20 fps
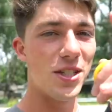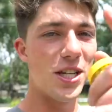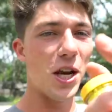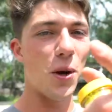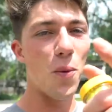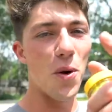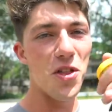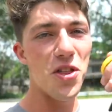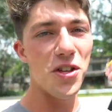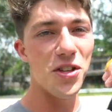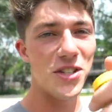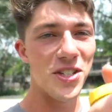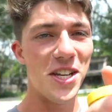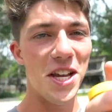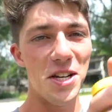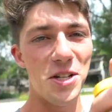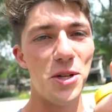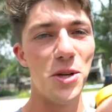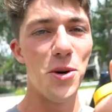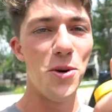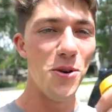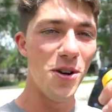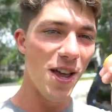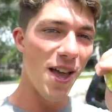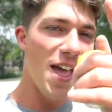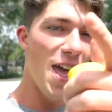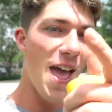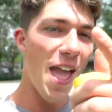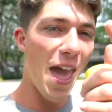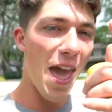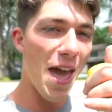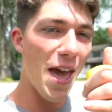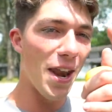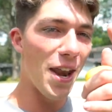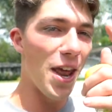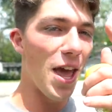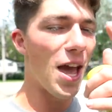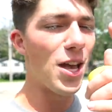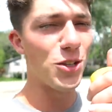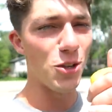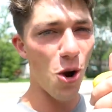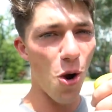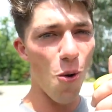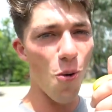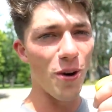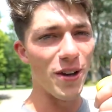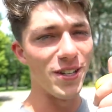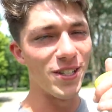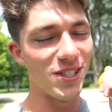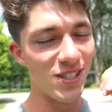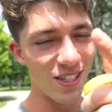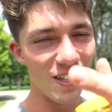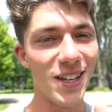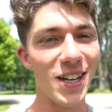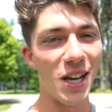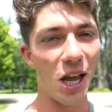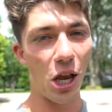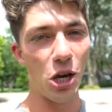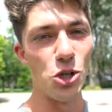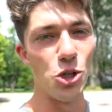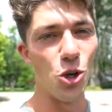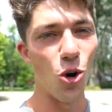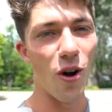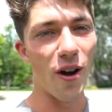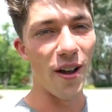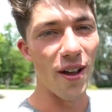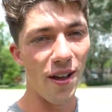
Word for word: Stick with it, stay tuned, and as always, enjoy.